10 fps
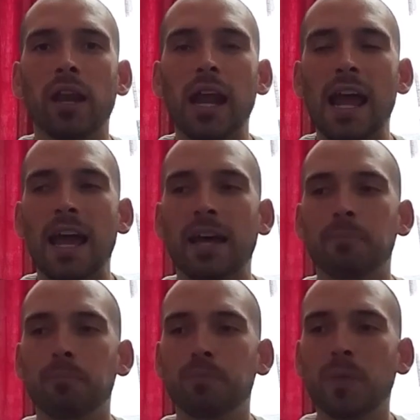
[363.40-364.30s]

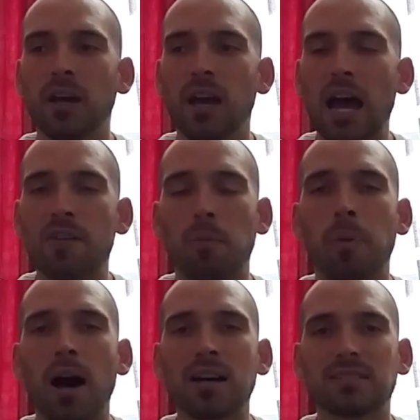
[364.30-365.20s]
and have a
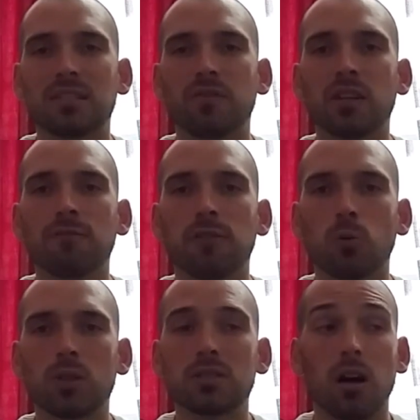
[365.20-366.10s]
positive
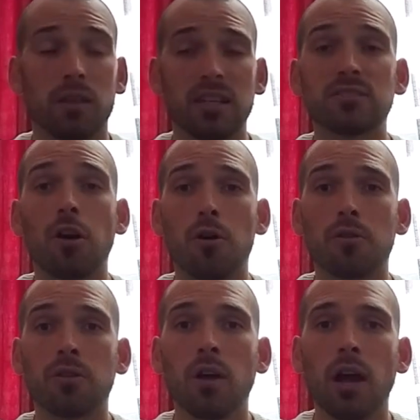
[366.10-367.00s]
influence on this
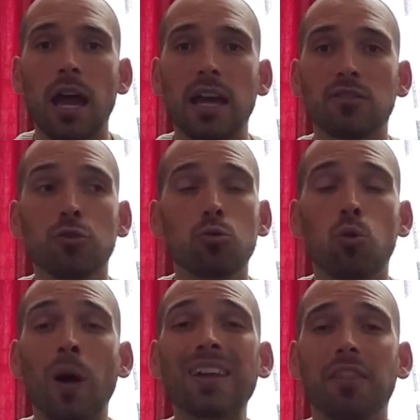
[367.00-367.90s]
earth and do
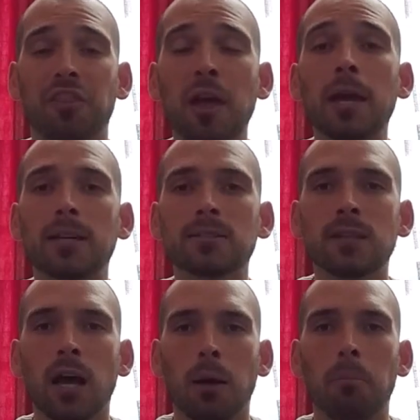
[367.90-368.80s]
great things.
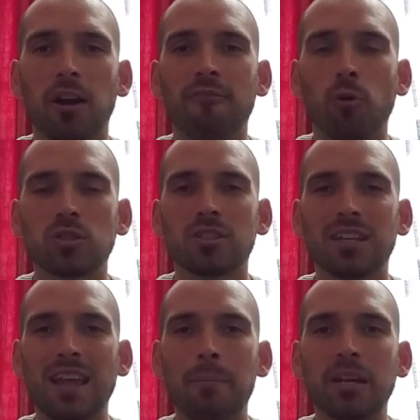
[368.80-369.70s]
But
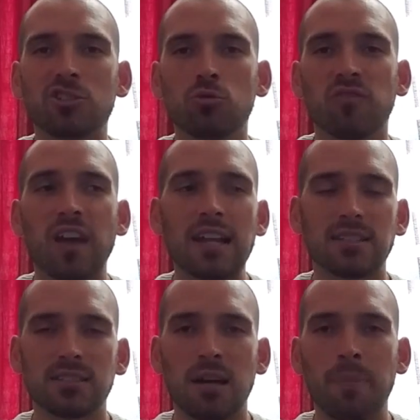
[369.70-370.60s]
unfortunately, that means you've got
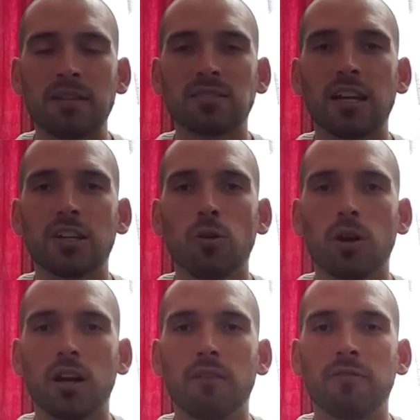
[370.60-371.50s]
to step outside of your
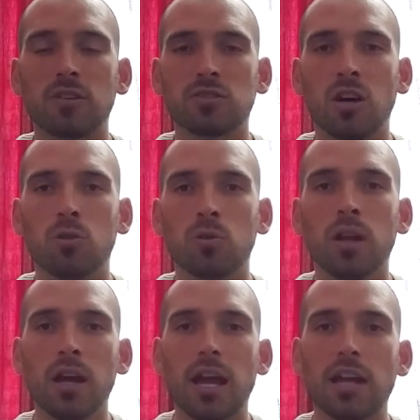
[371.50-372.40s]
comfort zone,
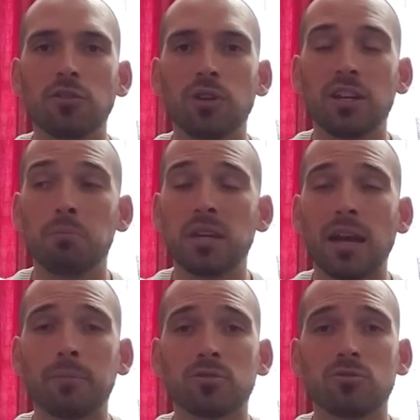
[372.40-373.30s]
and you need to be
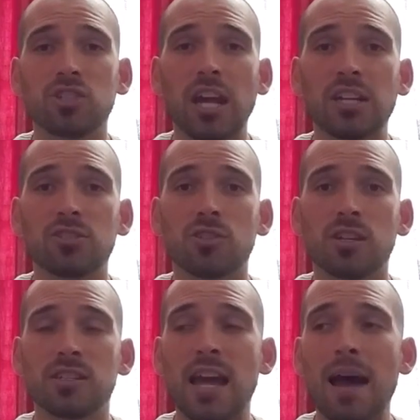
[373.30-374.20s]
able to change and
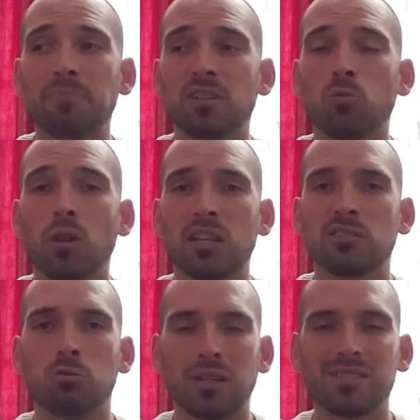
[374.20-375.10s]
adapt and willing
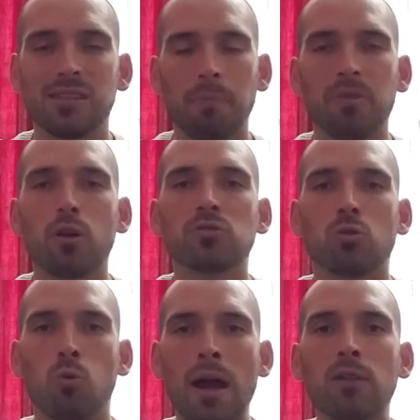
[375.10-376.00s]
to accept those
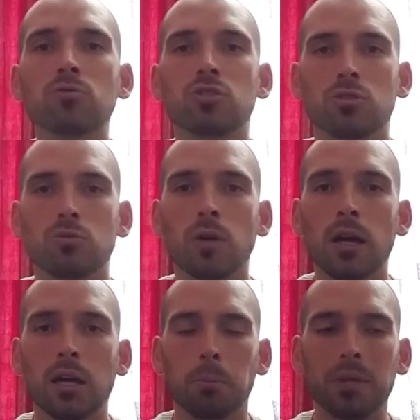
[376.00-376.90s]
around you.
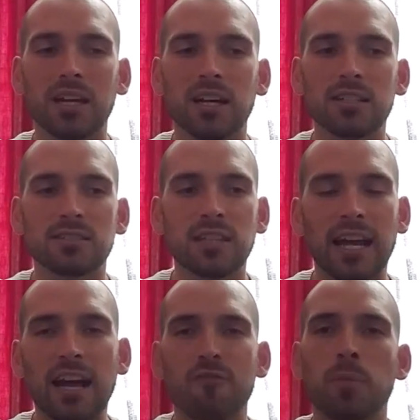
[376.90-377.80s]
Because
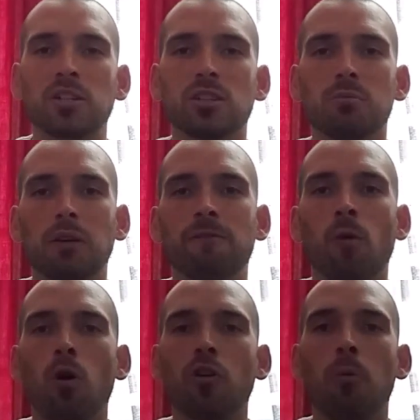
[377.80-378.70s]
like I've mentioned
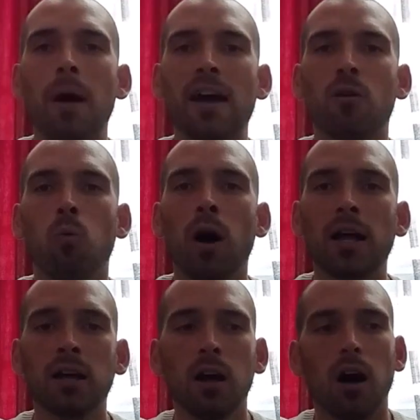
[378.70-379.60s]
before, no matter
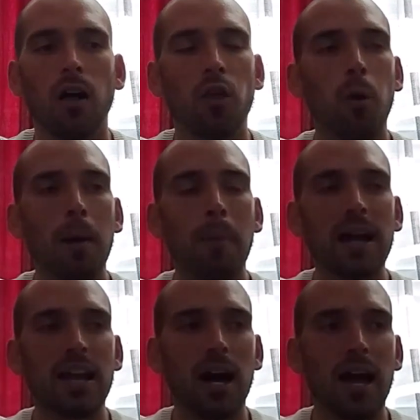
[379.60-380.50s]
what, although I
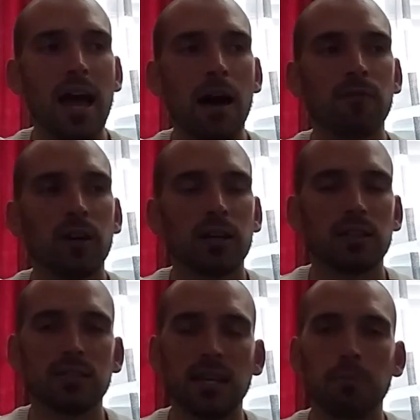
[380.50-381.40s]
might not have
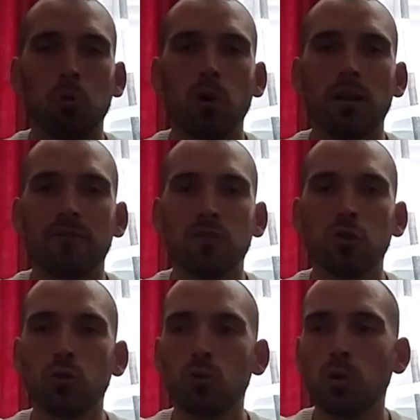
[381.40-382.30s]
the same point of
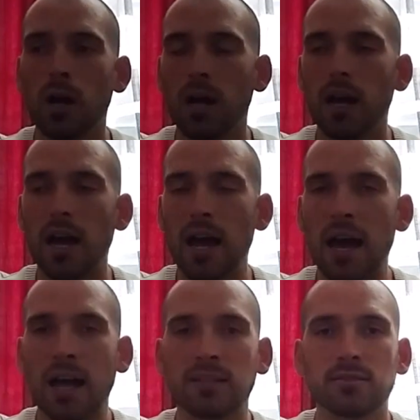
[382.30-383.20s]
view
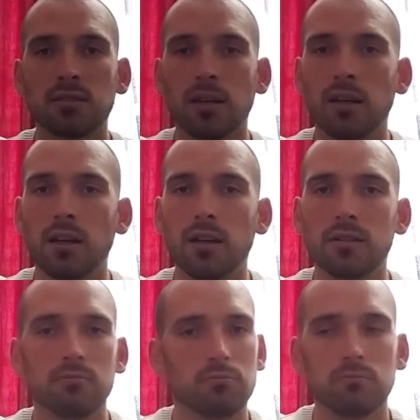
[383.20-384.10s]
as
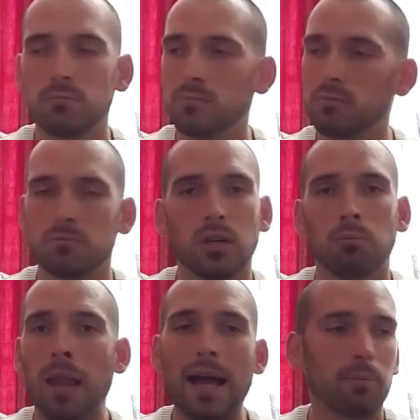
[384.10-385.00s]
a
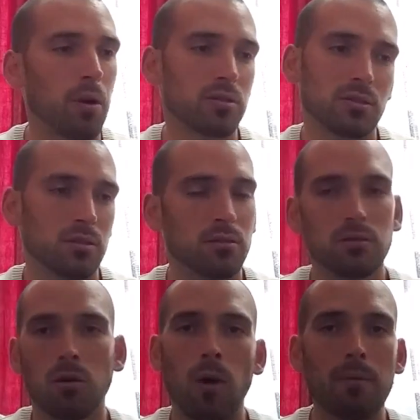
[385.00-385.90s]
black
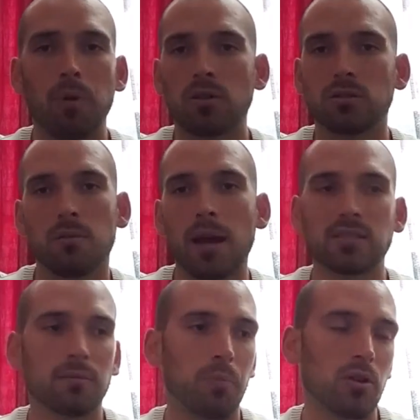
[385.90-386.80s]
person, a white person, a
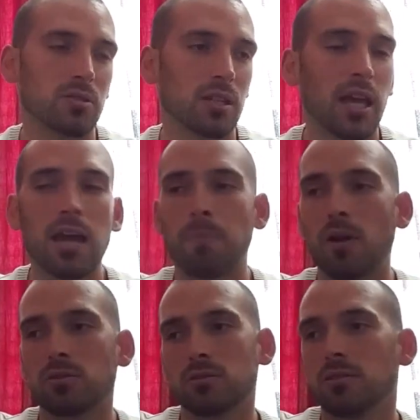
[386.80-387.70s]
Mexican person, a gay
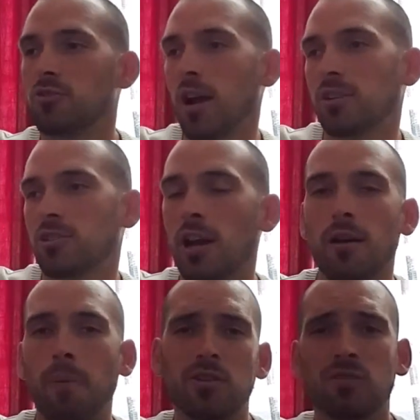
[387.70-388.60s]
person, a
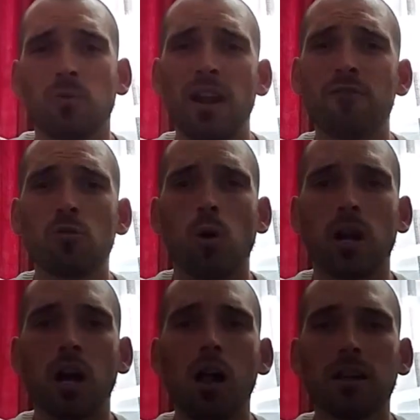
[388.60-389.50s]
transgender person, whatever you want
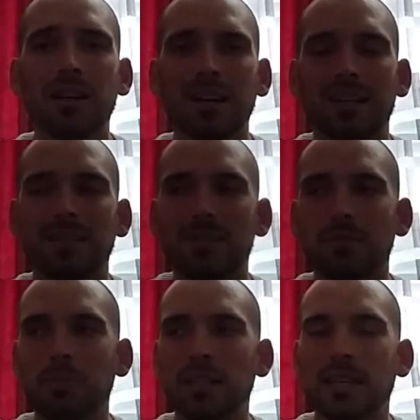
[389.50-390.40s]
to call it,
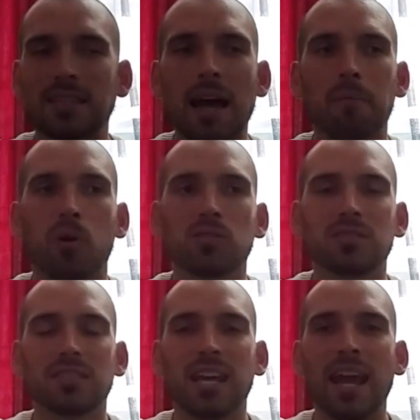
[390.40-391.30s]
doesn't mean that that
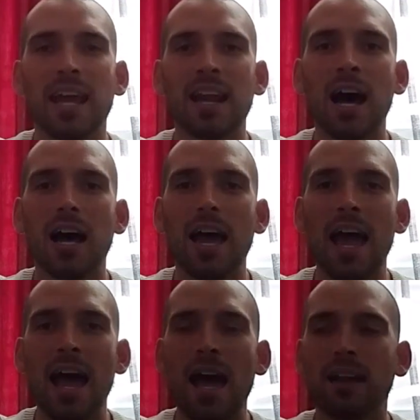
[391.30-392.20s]
person can't
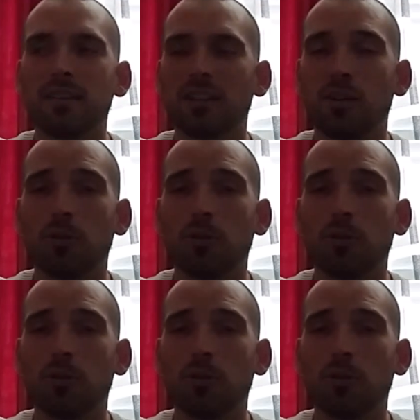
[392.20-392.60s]
add